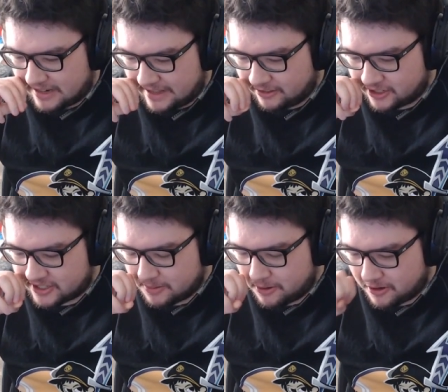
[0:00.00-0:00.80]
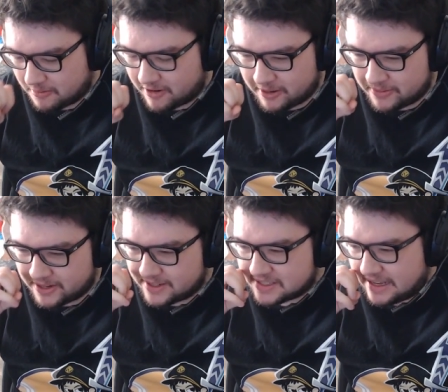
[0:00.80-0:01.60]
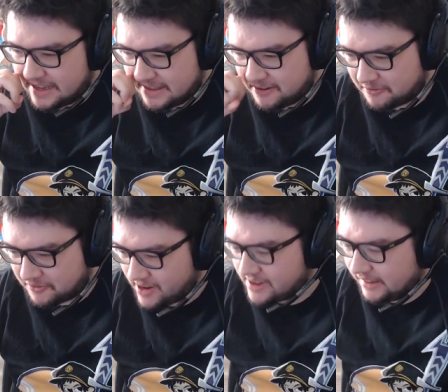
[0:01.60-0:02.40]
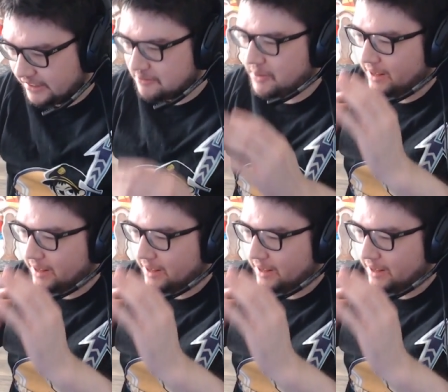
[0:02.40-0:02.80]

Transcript: I looked up home remedies, and then finally, my